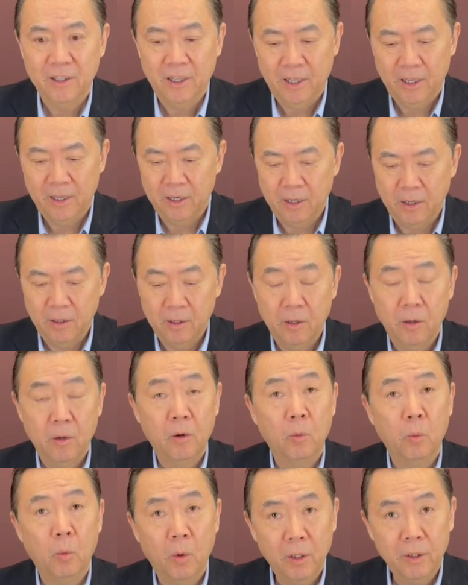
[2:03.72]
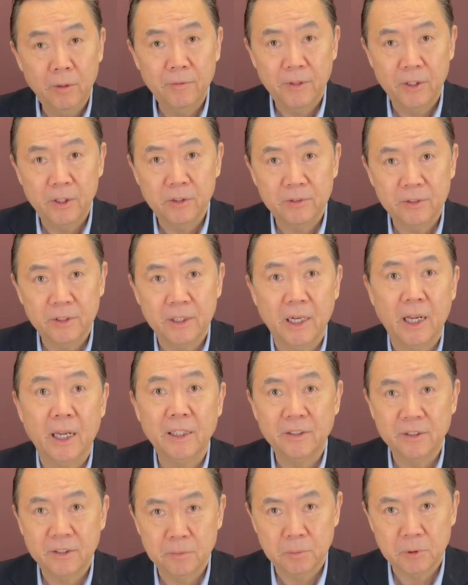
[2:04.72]
And one of those that I
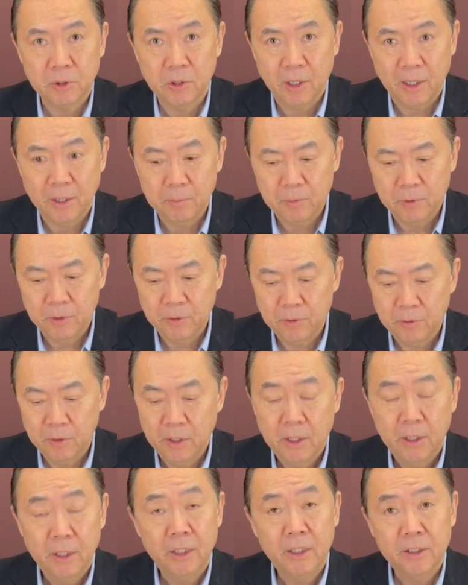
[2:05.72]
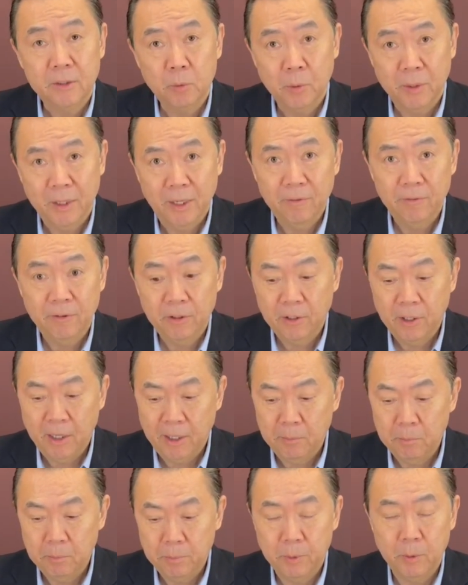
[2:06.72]
subscribe to is whenever
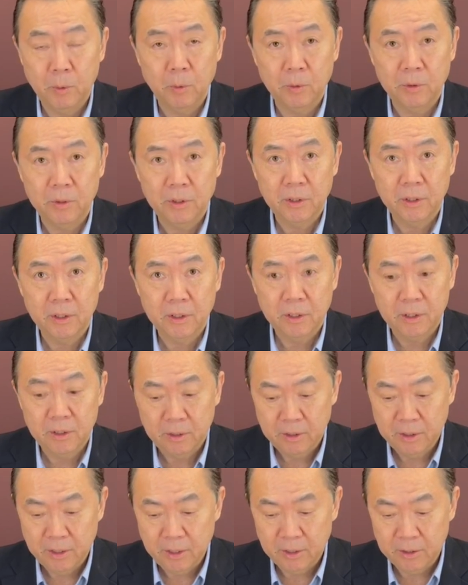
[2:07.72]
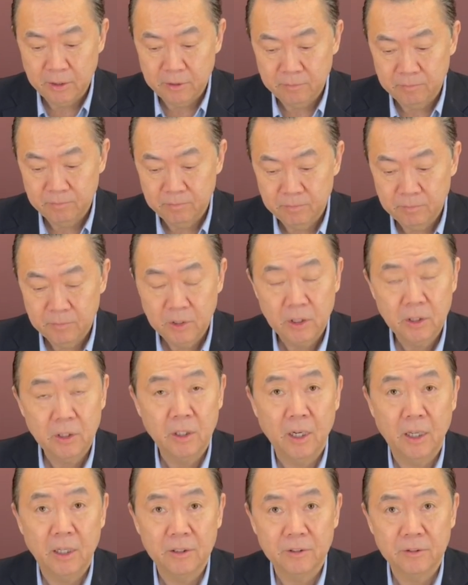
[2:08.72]
I'm poured a
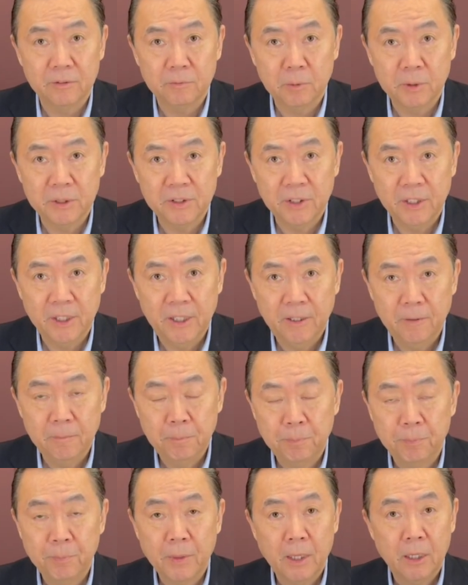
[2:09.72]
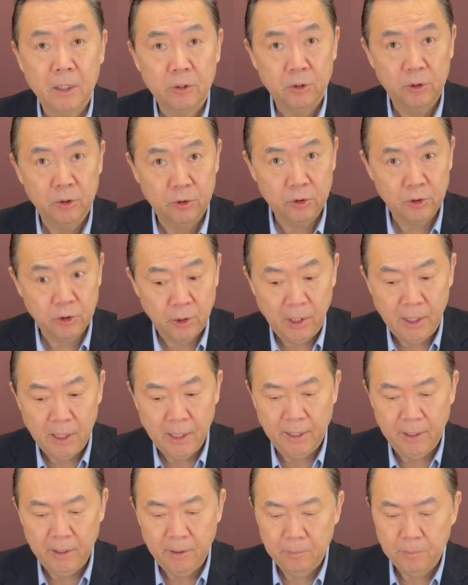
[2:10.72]
glass of whiskey to
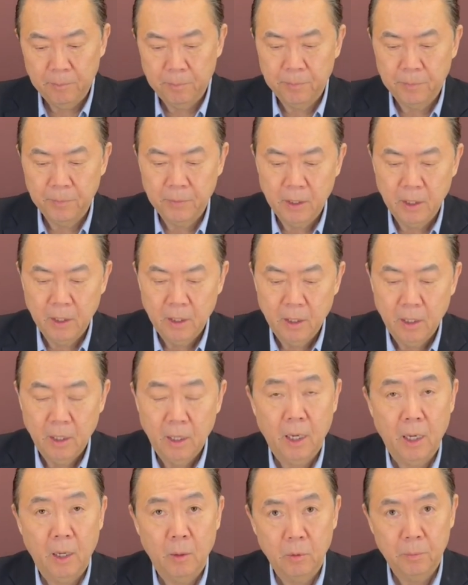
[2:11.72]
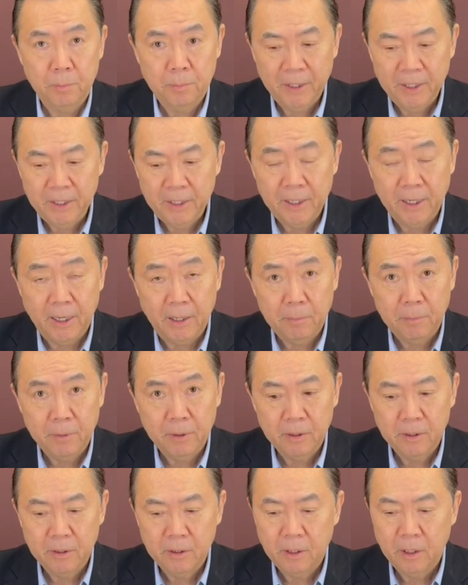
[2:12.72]
try, I will pick it up.
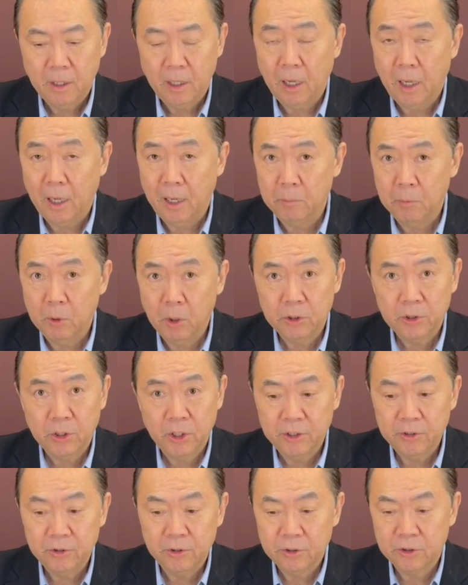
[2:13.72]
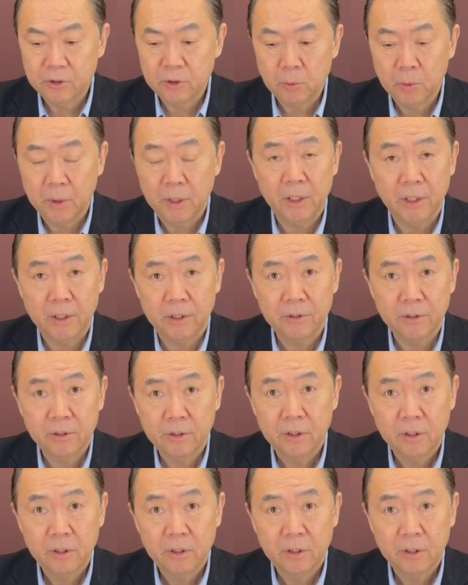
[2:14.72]
I'm not going to swirl it,